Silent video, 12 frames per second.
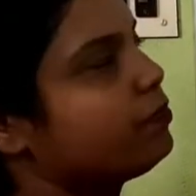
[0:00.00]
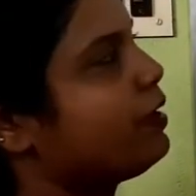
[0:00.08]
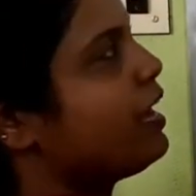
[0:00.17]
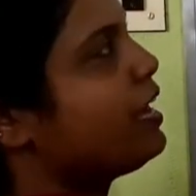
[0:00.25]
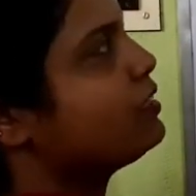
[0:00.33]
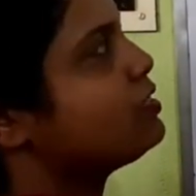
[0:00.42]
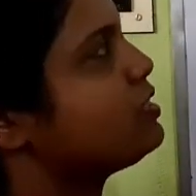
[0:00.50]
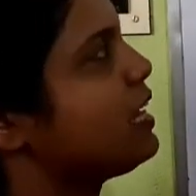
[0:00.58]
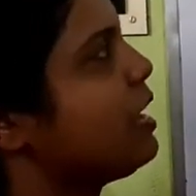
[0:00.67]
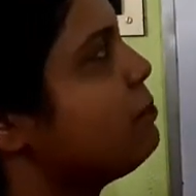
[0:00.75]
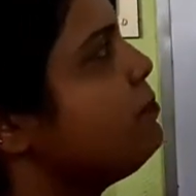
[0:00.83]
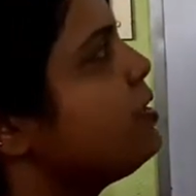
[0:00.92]
a is
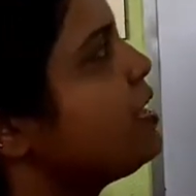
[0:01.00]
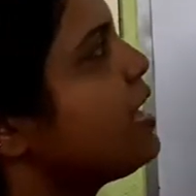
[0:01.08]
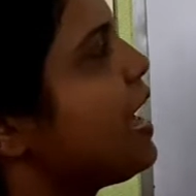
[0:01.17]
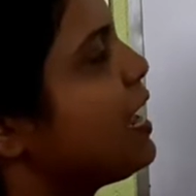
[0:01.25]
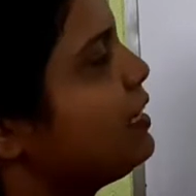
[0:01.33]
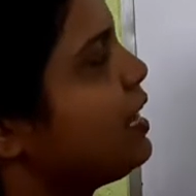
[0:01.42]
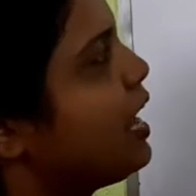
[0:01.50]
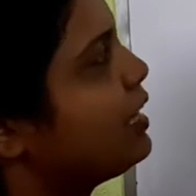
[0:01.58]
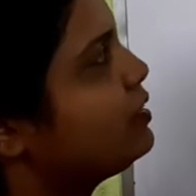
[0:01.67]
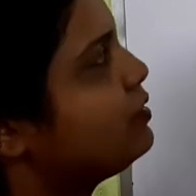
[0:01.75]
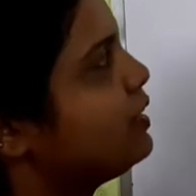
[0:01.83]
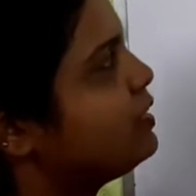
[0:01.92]
m and the
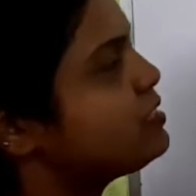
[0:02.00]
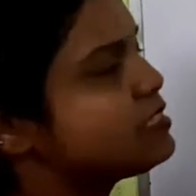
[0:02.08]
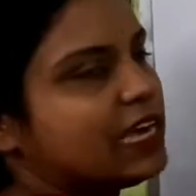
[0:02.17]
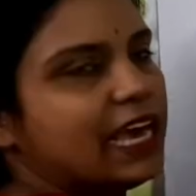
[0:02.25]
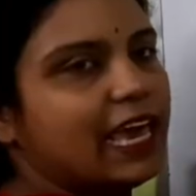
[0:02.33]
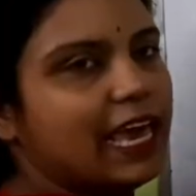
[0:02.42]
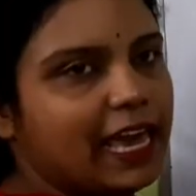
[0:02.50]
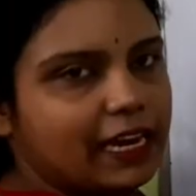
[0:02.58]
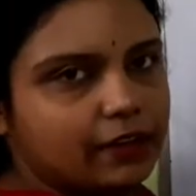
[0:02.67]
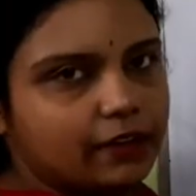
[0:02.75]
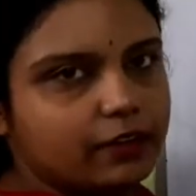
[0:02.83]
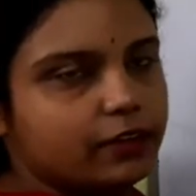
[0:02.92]
other is n.